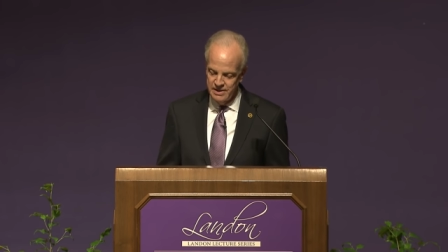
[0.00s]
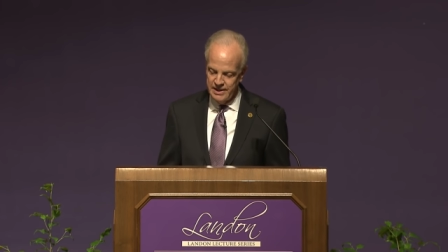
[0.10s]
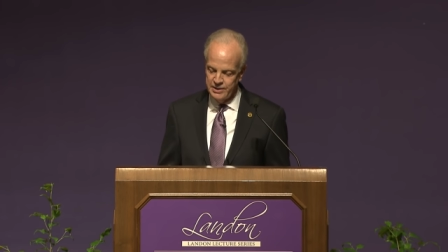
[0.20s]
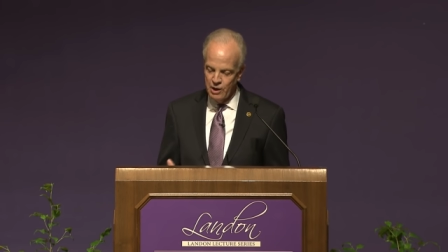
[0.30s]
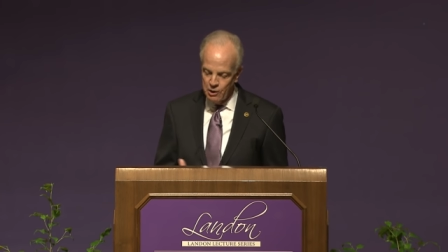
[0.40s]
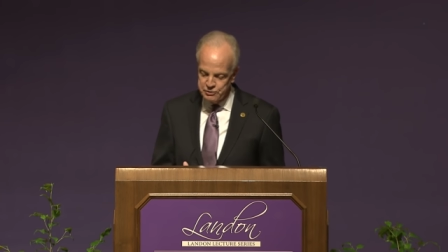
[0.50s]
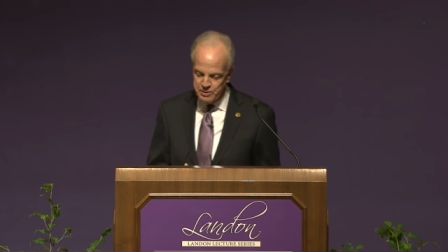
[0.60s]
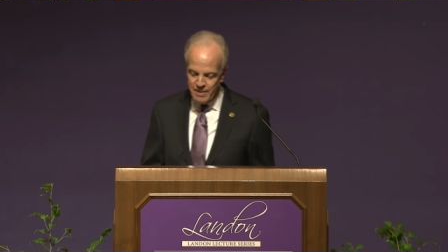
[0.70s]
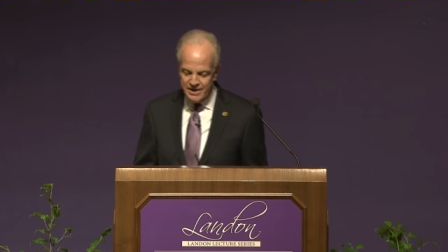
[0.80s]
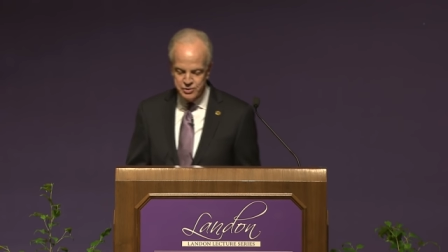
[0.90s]
It
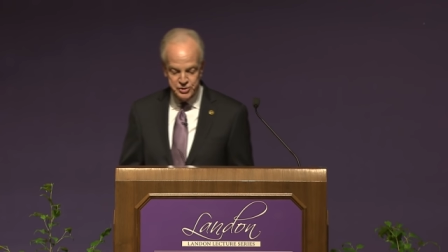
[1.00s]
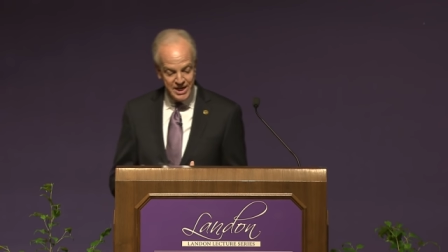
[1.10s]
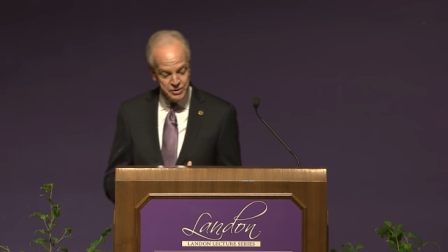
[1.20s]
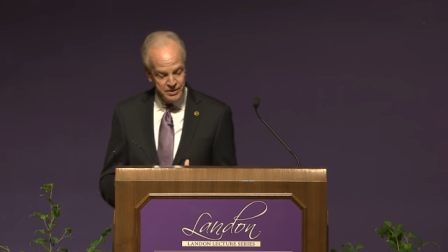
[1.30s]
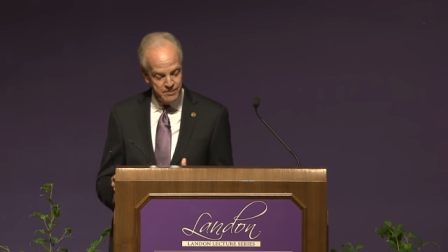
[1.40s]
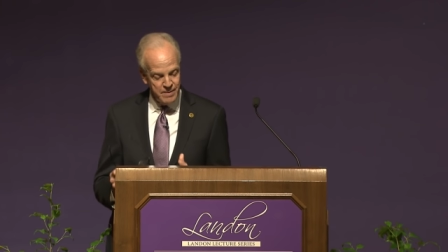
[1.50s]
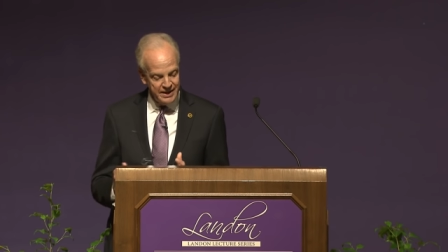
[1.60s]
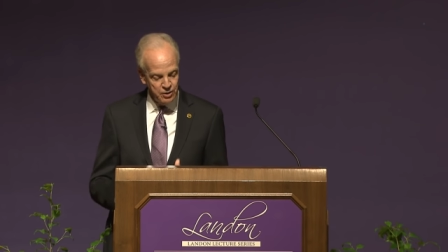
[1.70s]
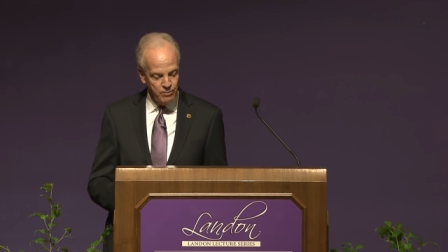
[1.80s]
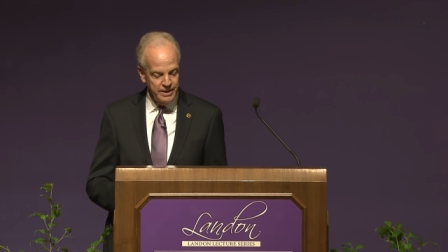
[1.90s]
altered my trajectory of my
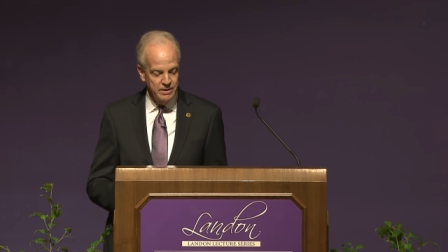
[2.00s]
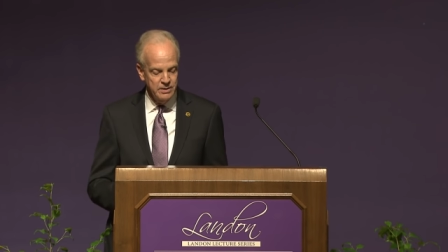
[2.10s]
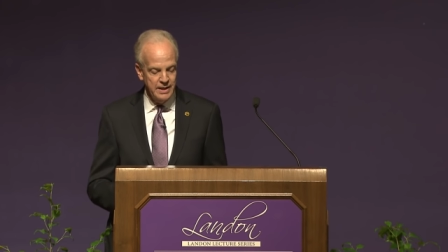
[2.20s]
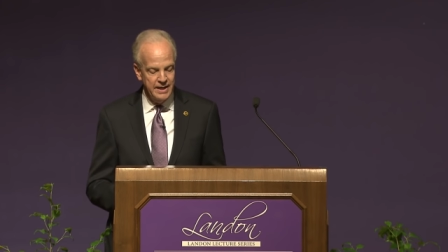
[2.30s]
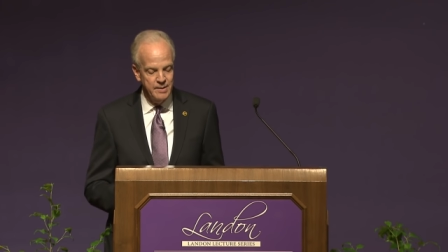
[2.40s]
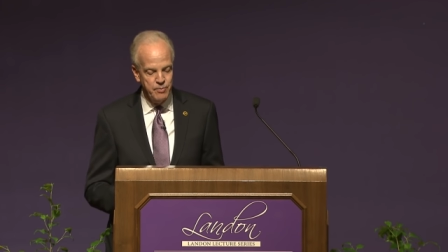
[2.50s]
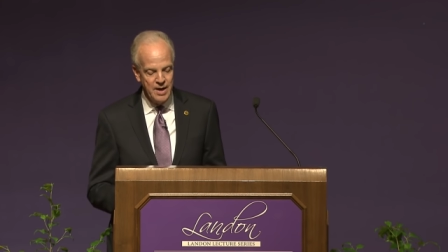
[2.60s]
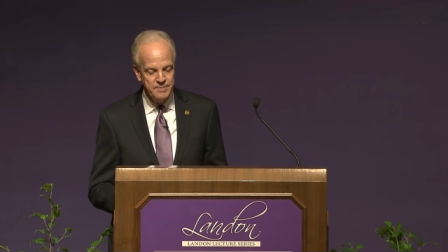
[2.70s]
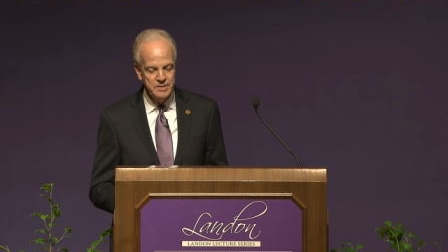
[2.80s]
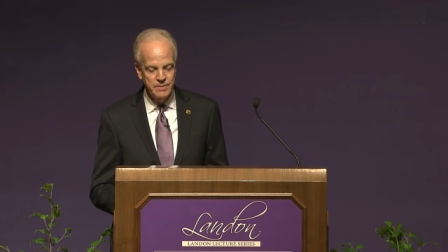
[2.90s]
career and it
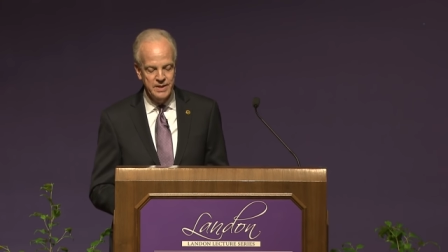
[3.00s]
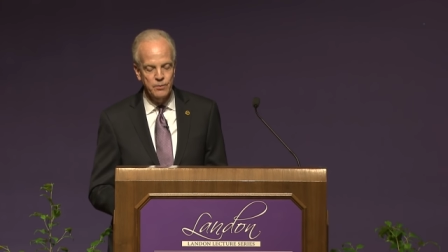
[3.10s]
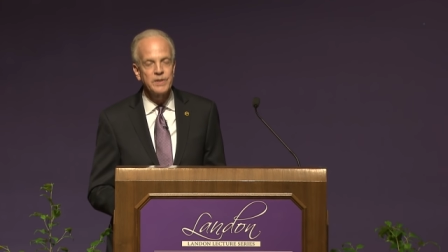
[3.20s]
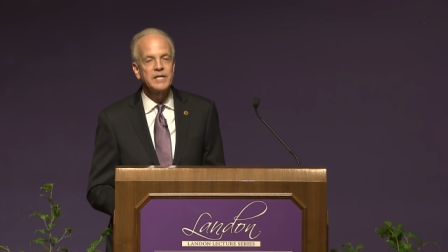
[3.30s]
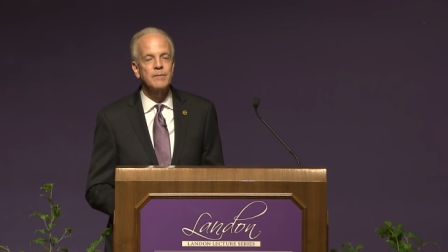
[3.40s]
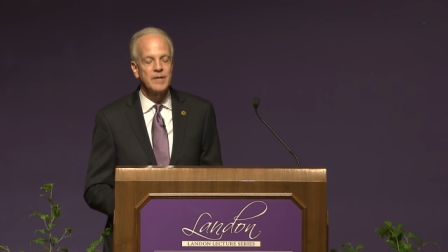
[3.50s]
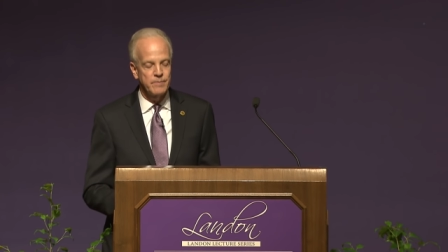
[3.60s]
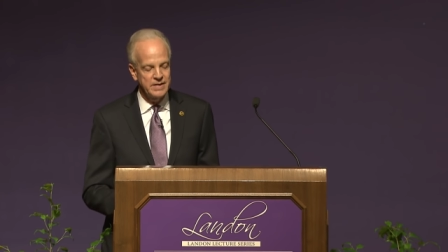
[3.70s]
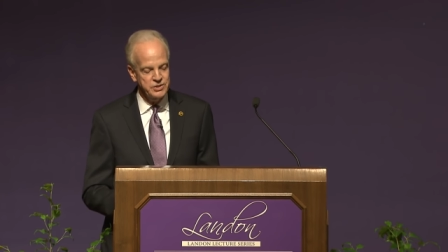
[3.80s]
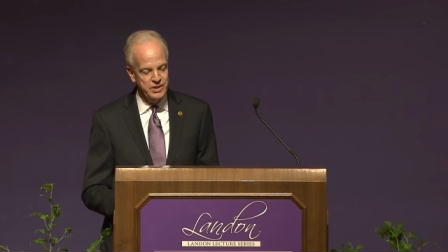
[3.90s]
prompted me to recommit
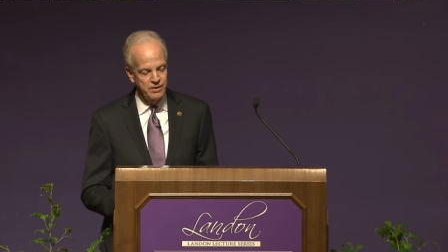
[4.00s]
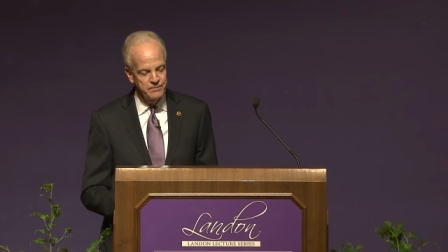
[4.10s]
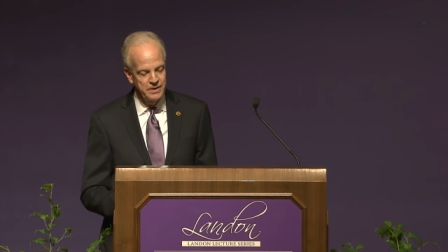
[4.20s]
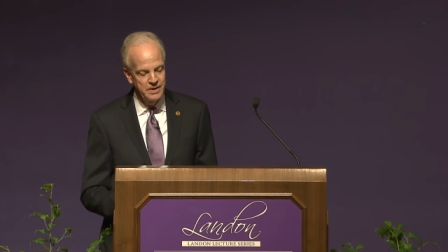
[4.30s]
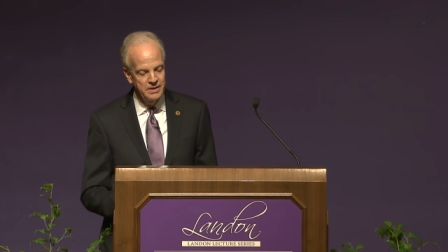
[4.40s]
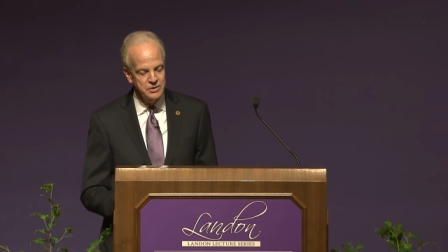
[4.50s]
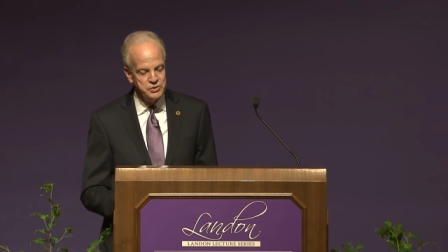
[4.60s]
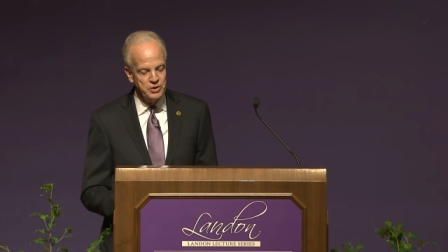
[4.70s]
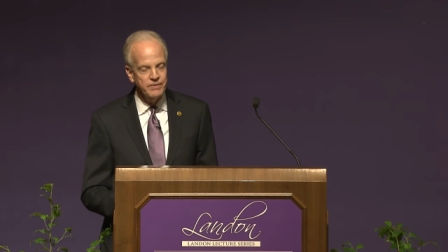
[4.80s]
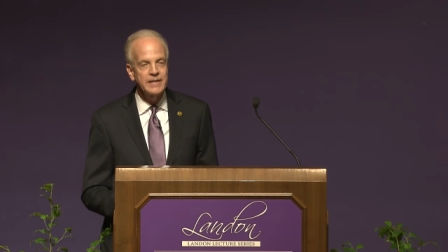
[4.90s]
myself to
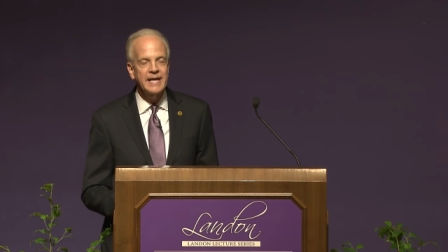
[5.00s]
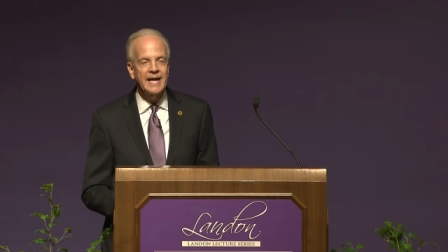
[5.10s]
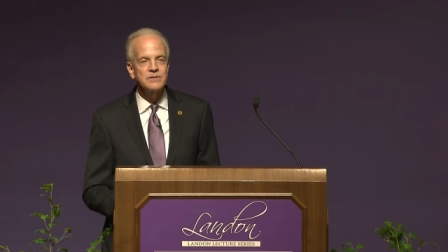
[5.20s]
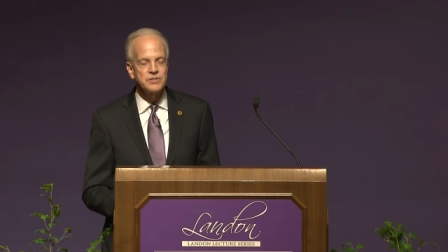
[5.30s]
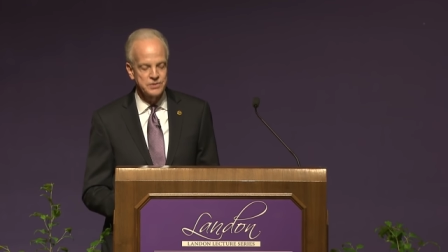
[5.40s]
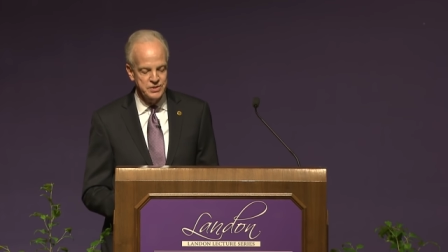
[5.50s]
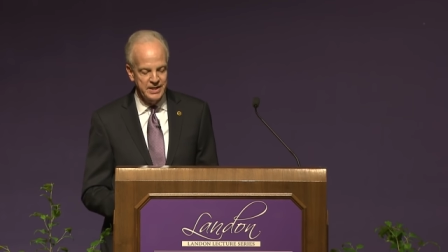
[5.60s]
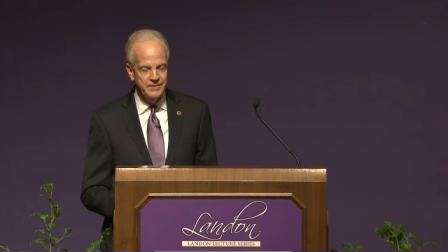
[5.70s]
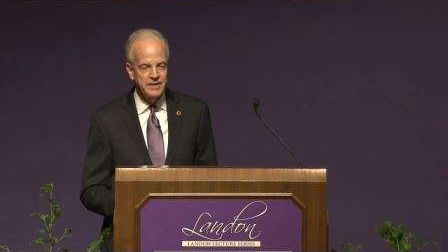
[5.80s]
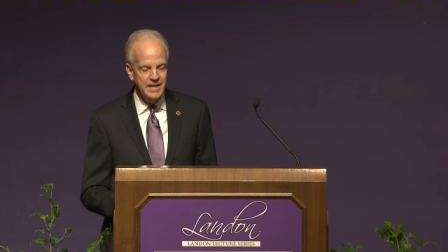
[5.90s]
serving Kansans
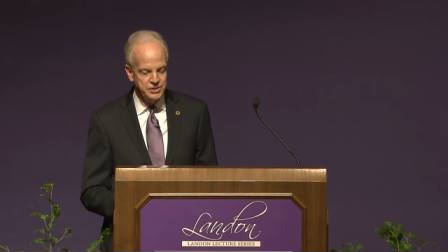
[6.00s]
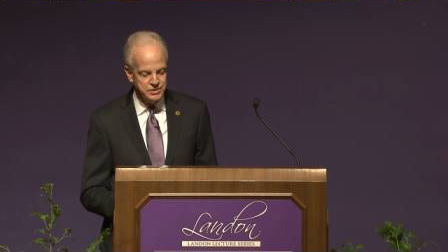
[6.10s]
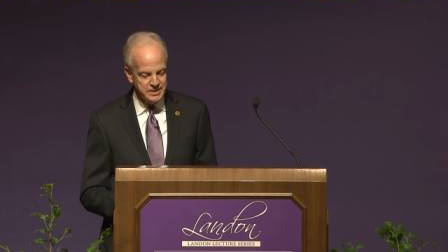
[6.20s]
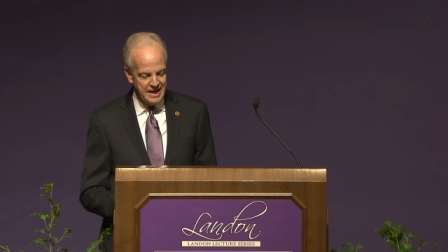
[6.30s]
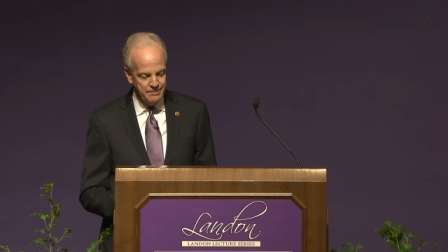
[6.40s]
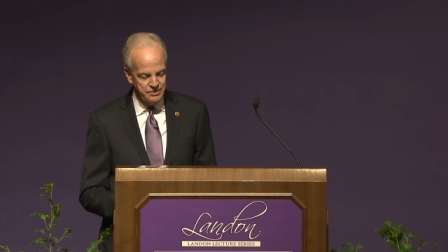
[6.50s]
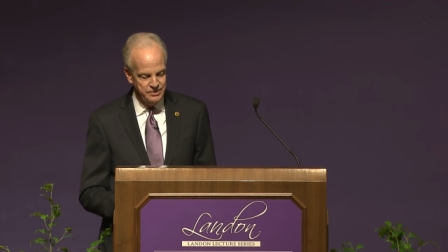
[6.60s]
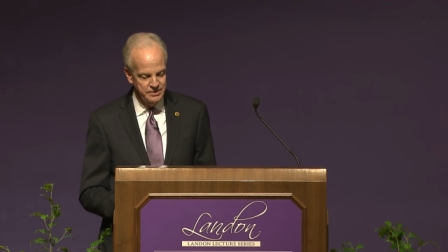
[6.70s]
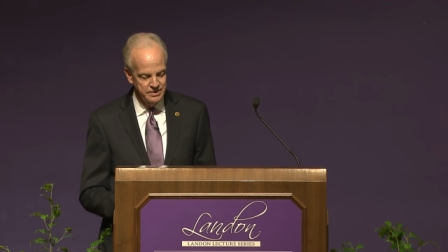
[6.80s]
in the nation's capital.